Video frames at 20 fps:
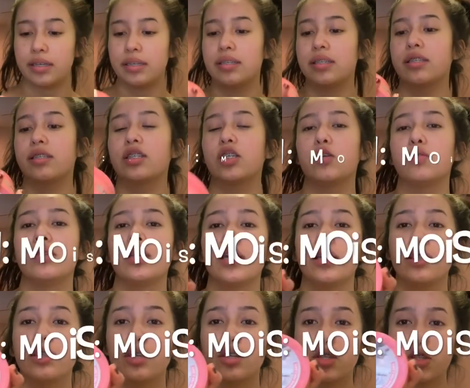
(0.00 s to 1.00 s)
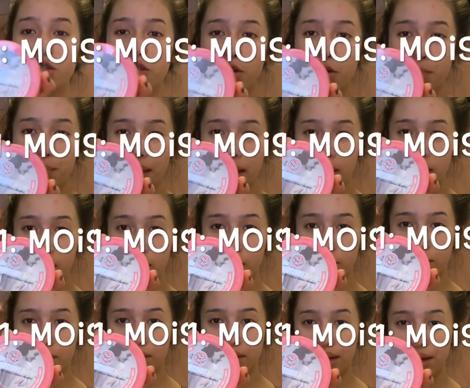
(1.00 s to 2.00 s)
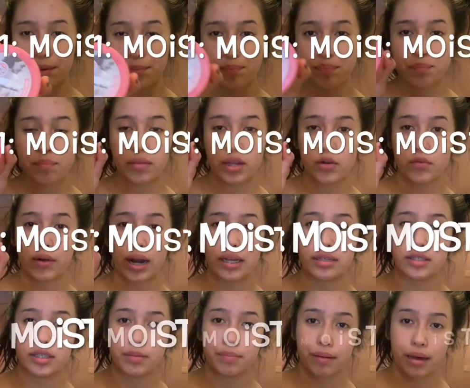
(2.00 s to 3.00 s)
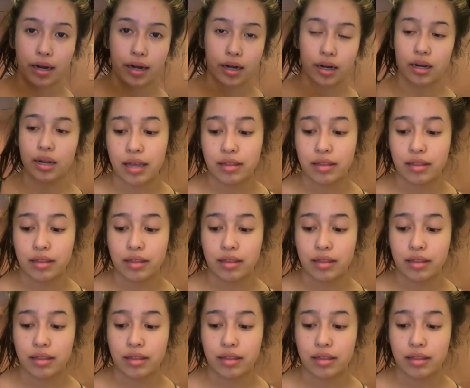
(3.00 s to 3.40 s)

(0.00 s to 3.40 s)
is using the Soap & Glory Righteous Butter.